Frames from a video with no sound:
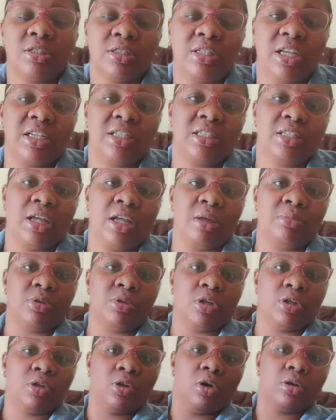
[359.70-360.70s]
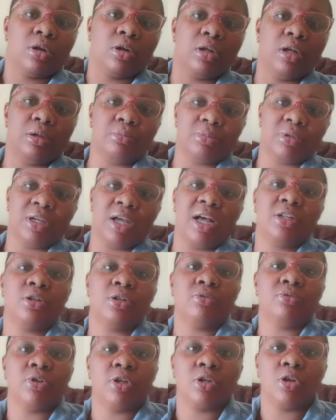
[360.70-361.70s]
takes them the clock, the
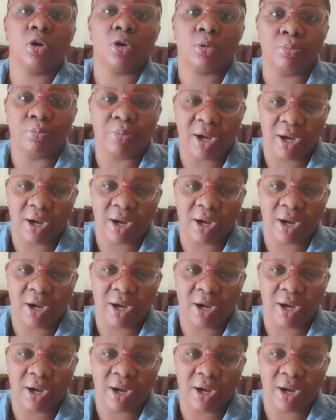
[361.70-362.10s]
hand of the clock